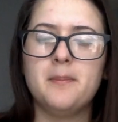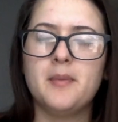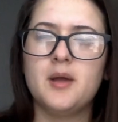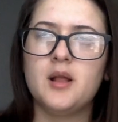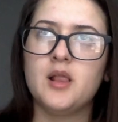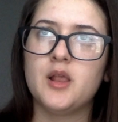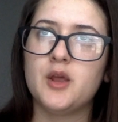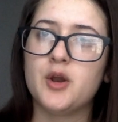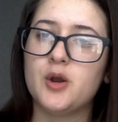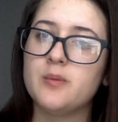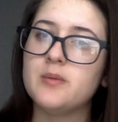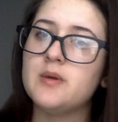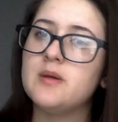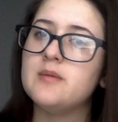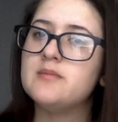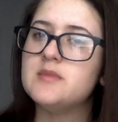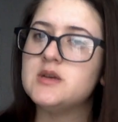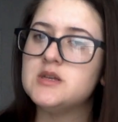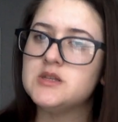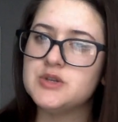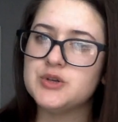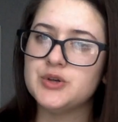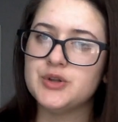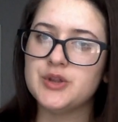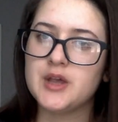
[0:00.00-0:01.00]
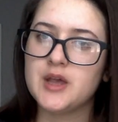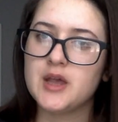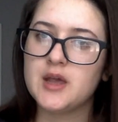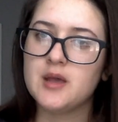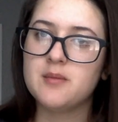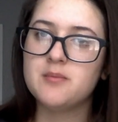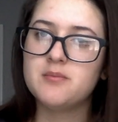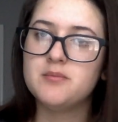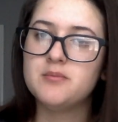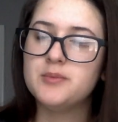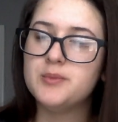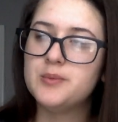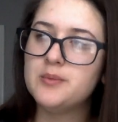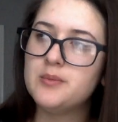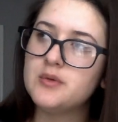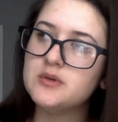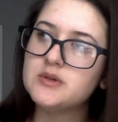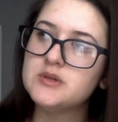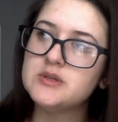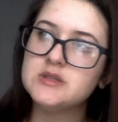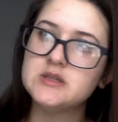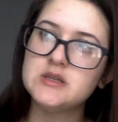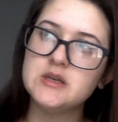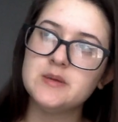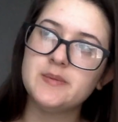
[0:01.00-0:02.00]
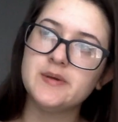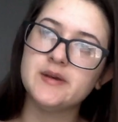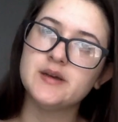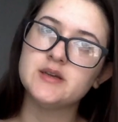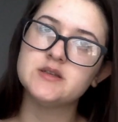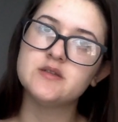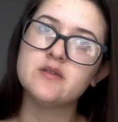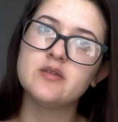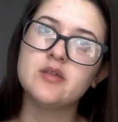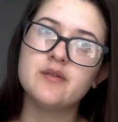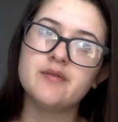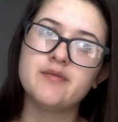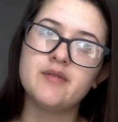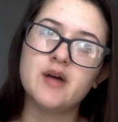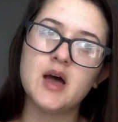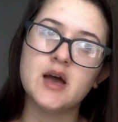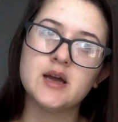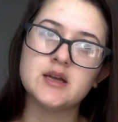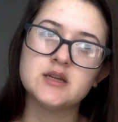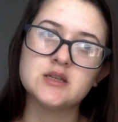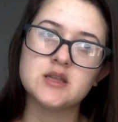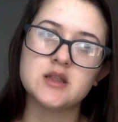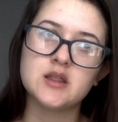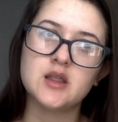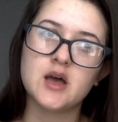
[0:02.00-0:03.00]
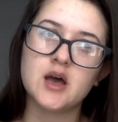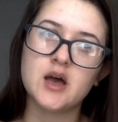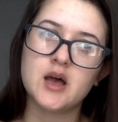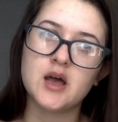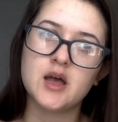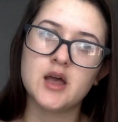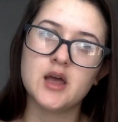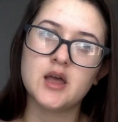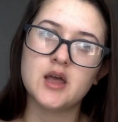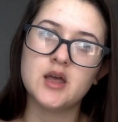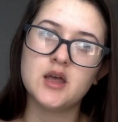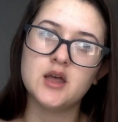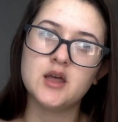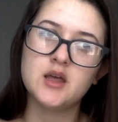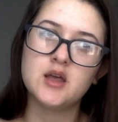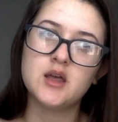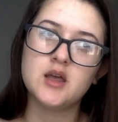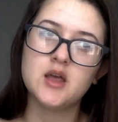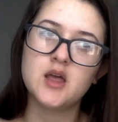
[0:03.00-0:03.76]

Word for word: a little bit miserly, mostly because of the fact that